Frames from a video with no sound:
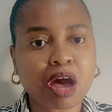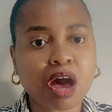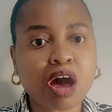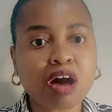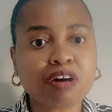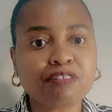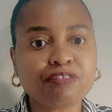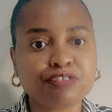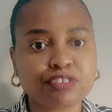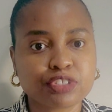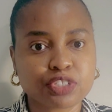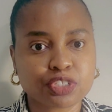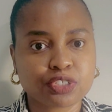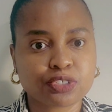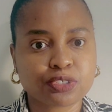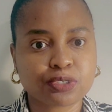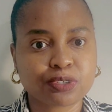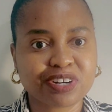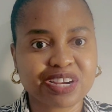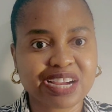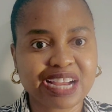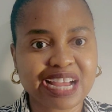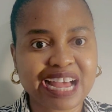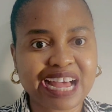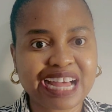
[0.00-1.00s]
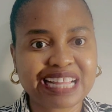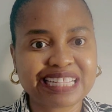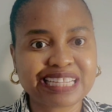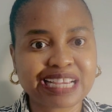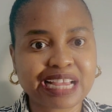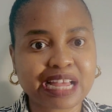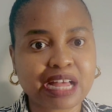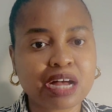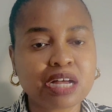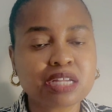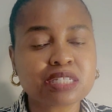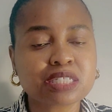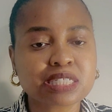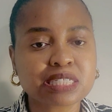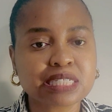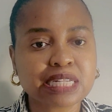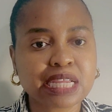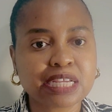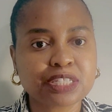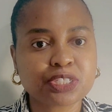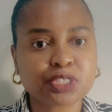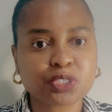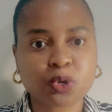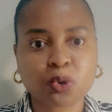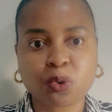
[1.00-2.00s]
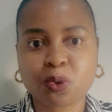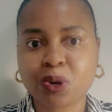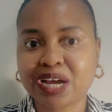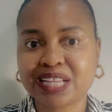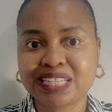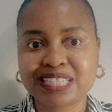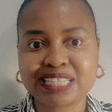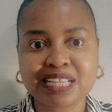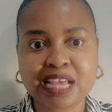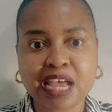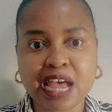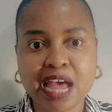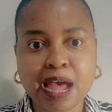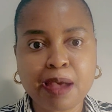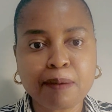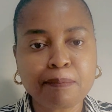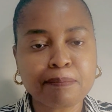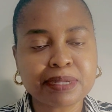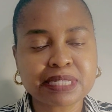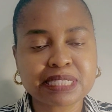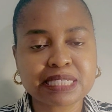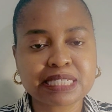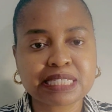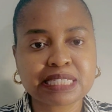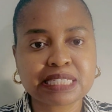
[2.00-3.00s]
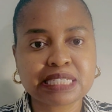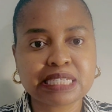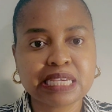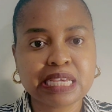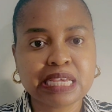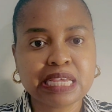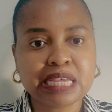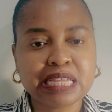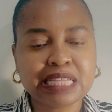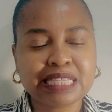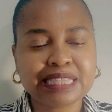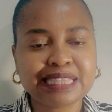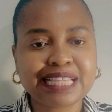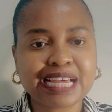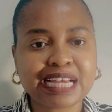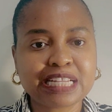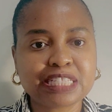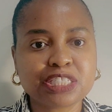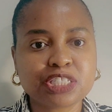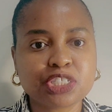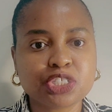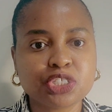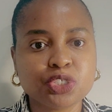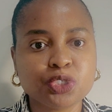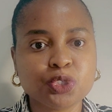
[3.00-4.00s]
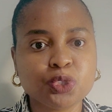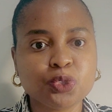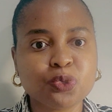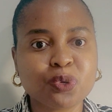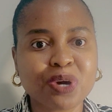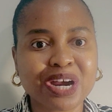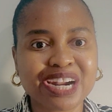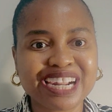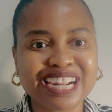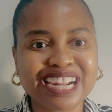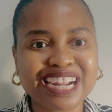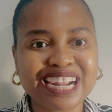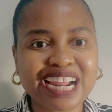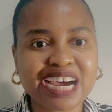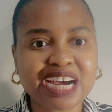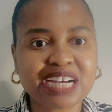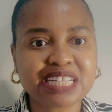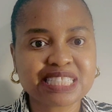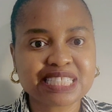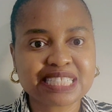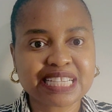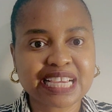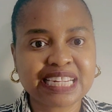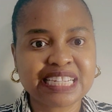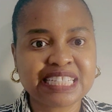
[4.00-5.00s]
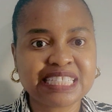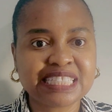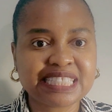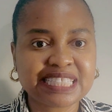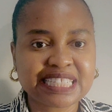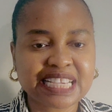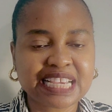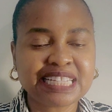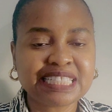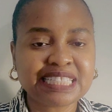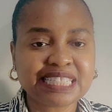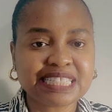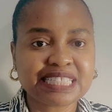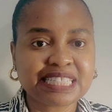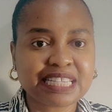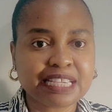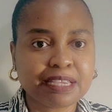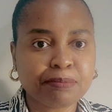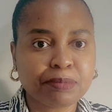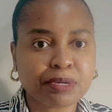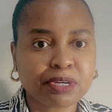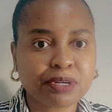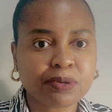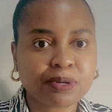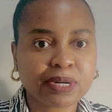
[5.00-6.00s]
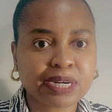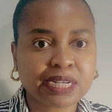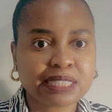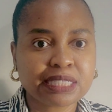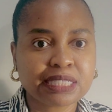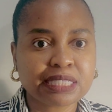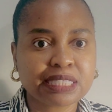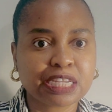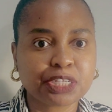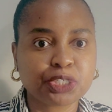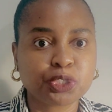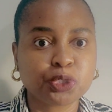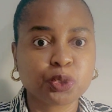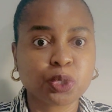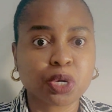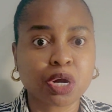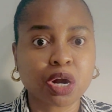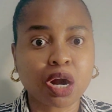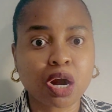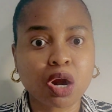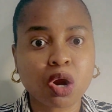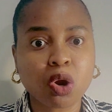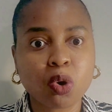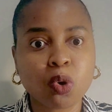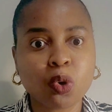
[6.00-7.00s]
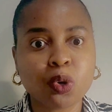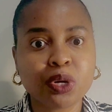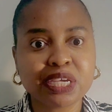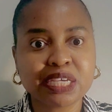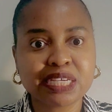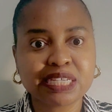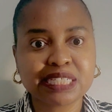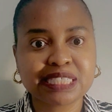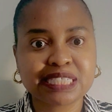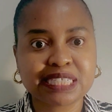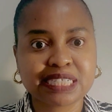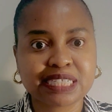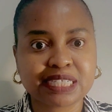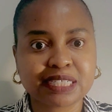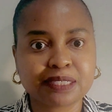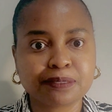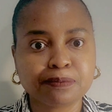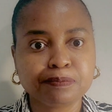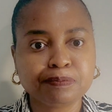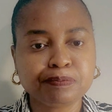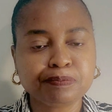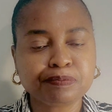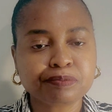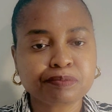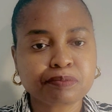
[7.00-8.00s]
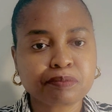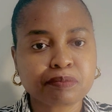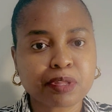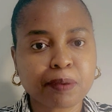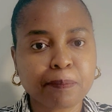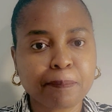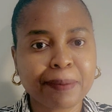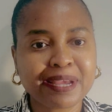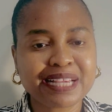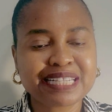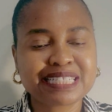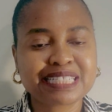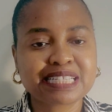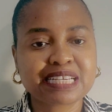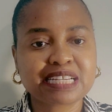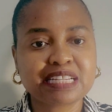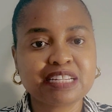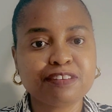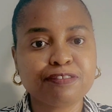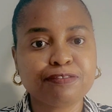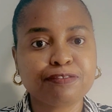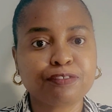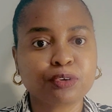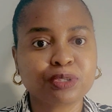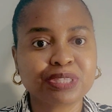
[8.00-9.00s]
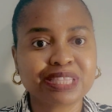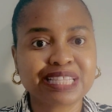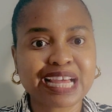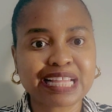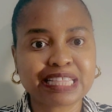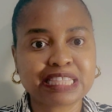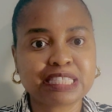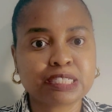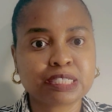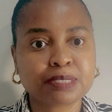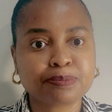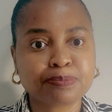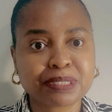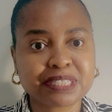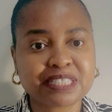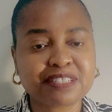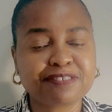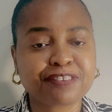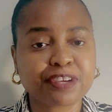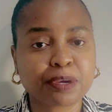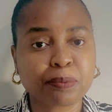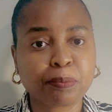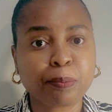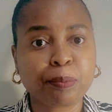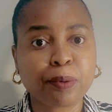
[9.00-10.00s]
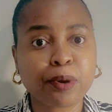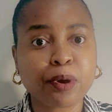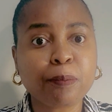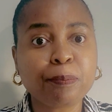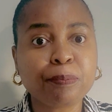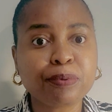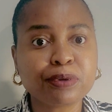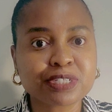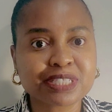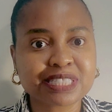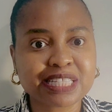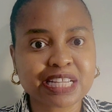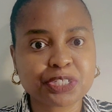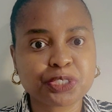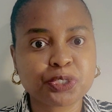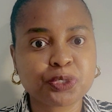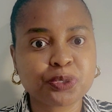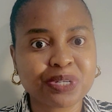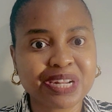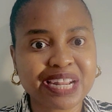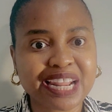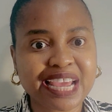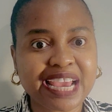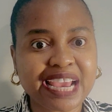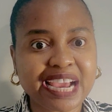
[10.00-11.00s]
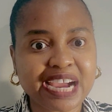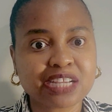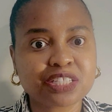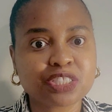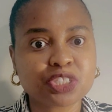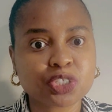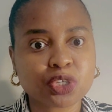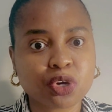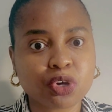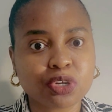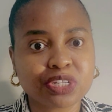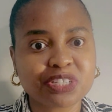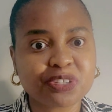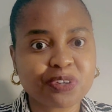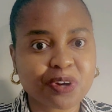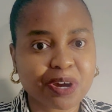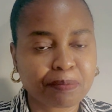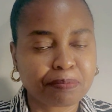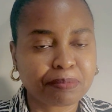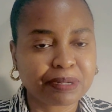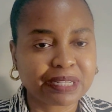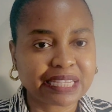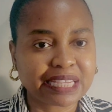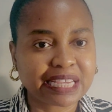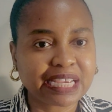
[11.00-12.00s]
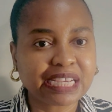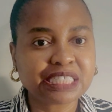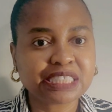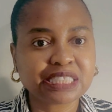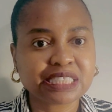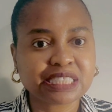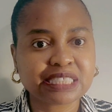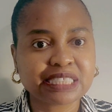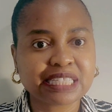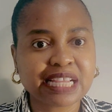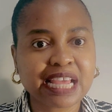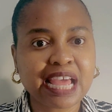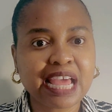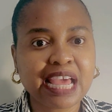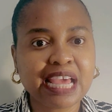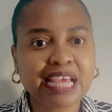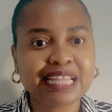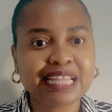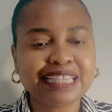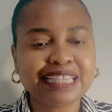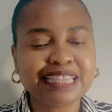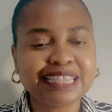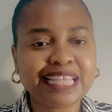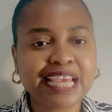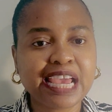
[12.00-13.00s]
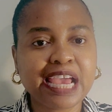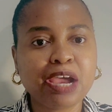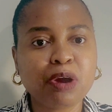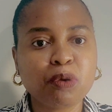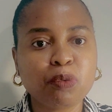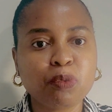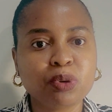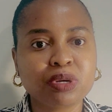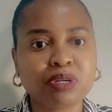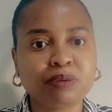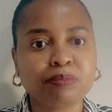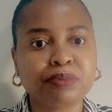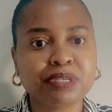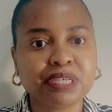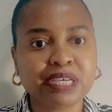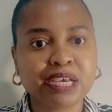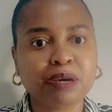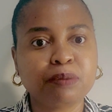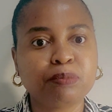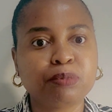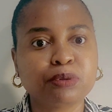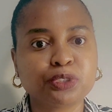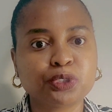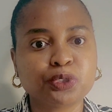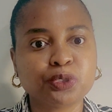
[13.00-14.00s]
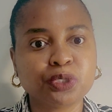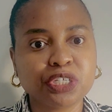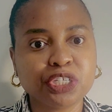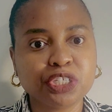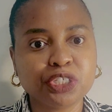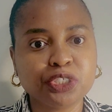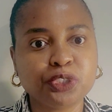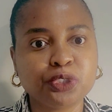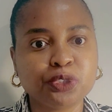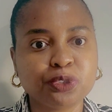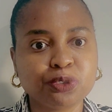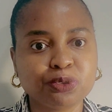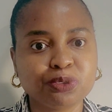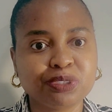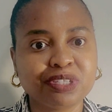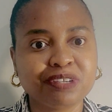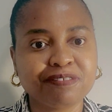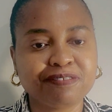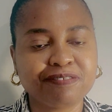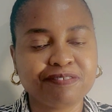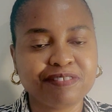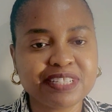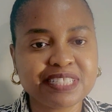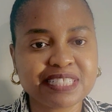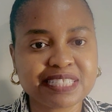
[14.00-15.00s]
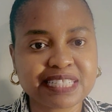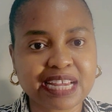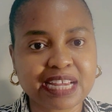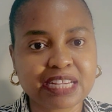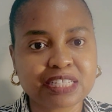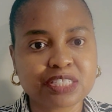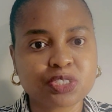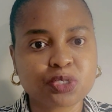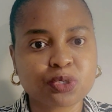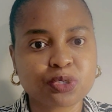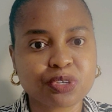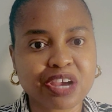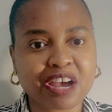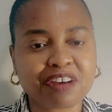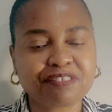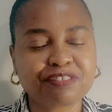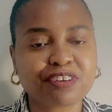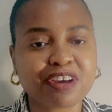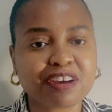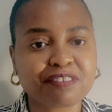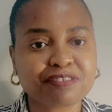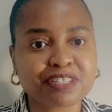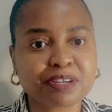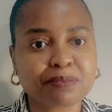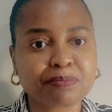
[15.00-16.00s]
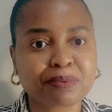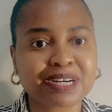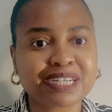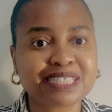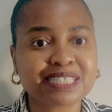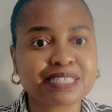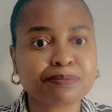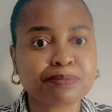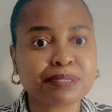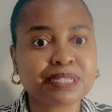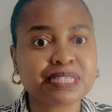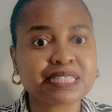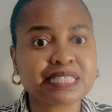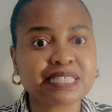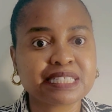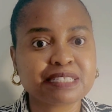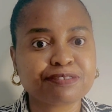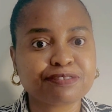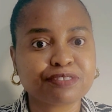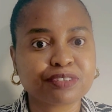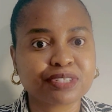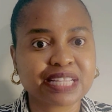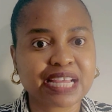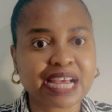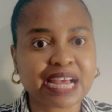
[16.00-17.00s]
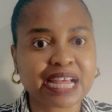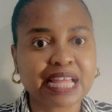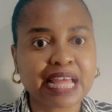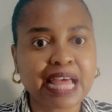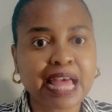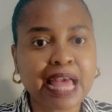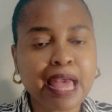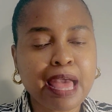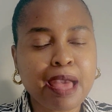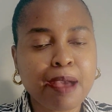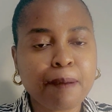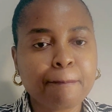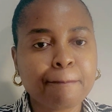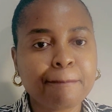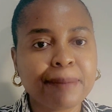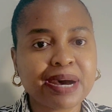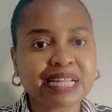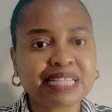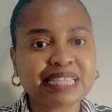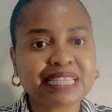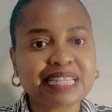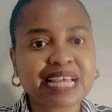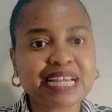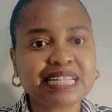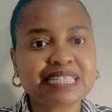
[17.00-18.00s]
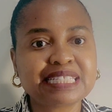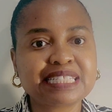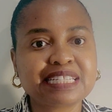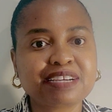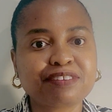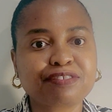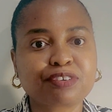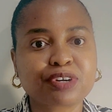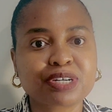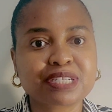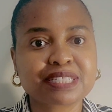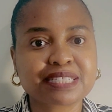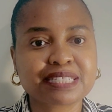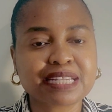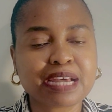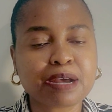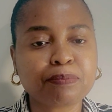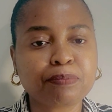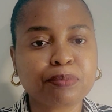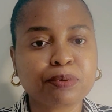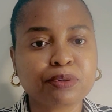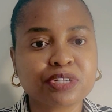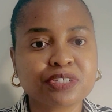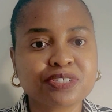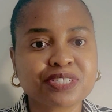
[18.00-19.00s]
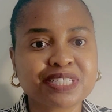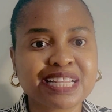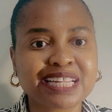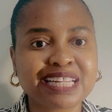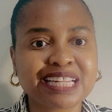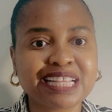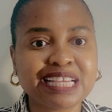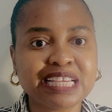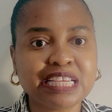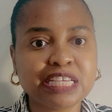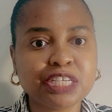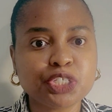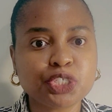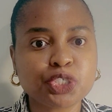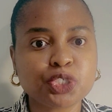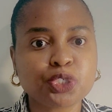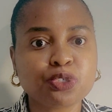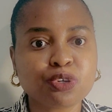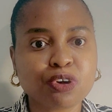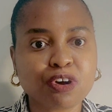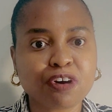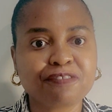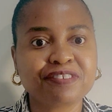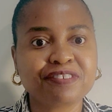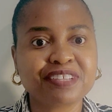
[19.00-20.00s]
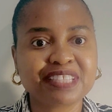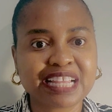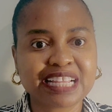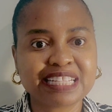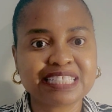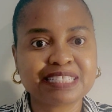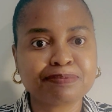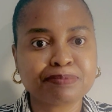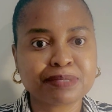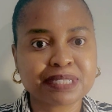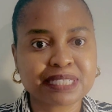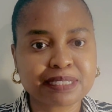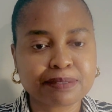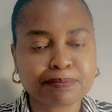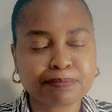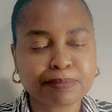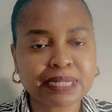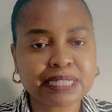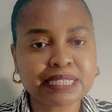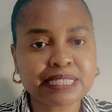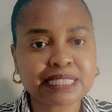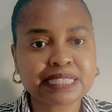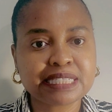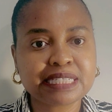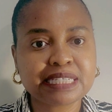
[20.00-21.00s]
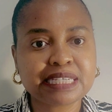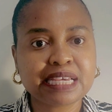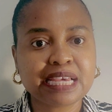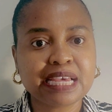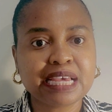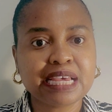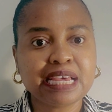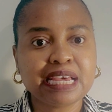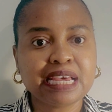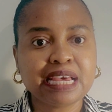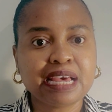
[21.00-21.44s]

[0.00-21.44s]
officer at the consulate or at the embassy that you are not an intended immigrant, that you are going there basically for that specific purpose that you lay out on your application, they will be able to issue the visa. So you have to have some credibility for that. But let's say, for example, there's an issue of inadmissibility.